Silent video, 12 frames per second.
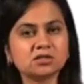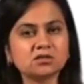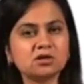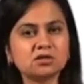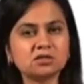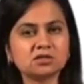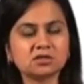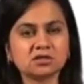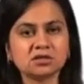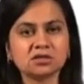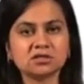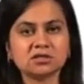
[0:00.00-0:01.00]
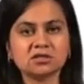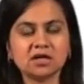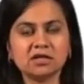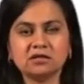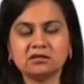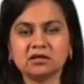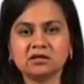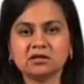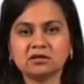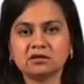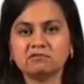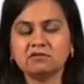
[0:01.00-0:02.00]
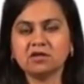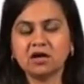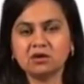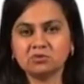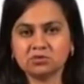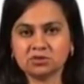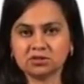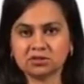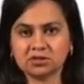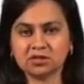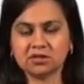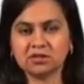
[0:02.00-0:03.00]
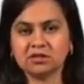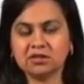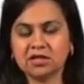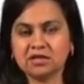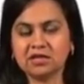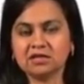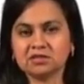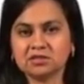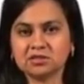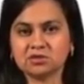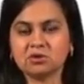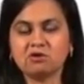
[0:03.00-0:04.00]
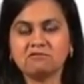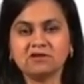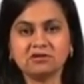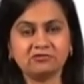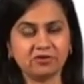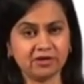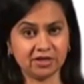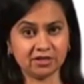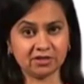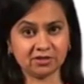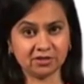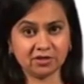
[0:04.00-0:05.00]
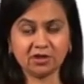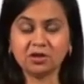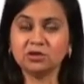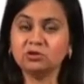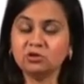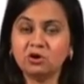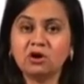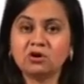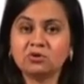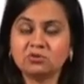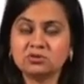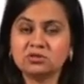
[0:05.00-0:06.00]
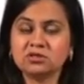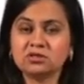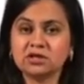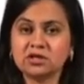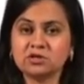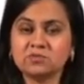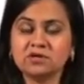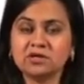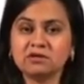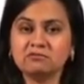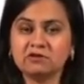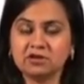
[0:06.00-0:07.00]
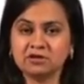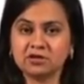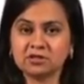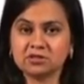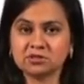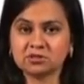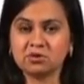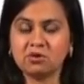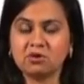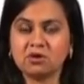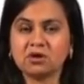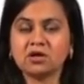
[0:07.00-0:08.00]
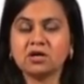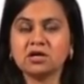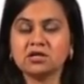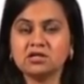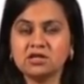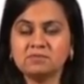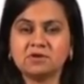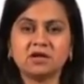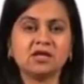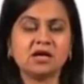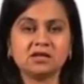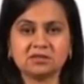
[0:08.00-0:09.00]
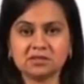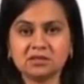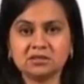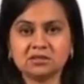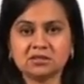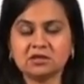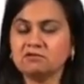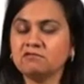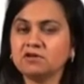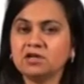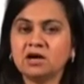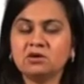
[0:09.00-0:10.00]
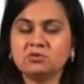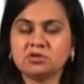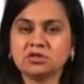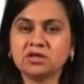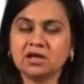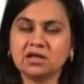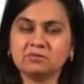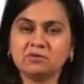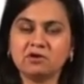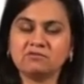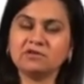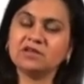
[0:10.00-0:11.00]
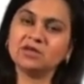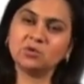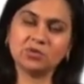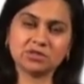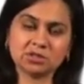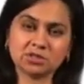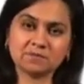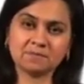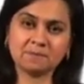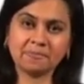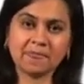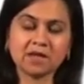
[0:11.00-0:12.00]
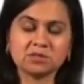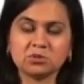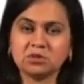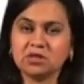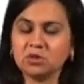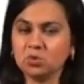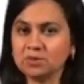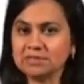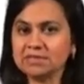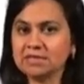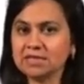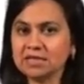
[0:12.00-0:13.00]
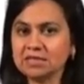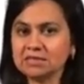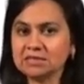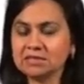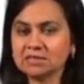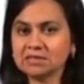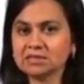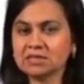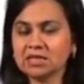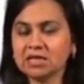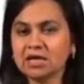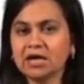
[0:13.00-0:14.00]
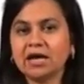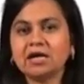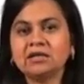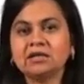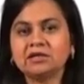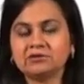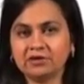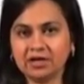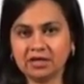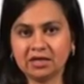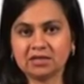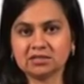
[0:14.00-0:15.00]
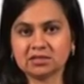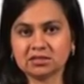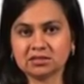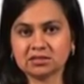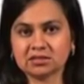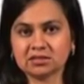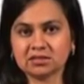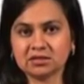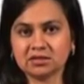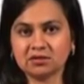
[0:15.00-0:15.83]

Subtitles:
is not anything without the analysis of a literary critic, nor could it be vigorous or deeper analysis without the help of a linguist. So linguistic analysis and literary analysis,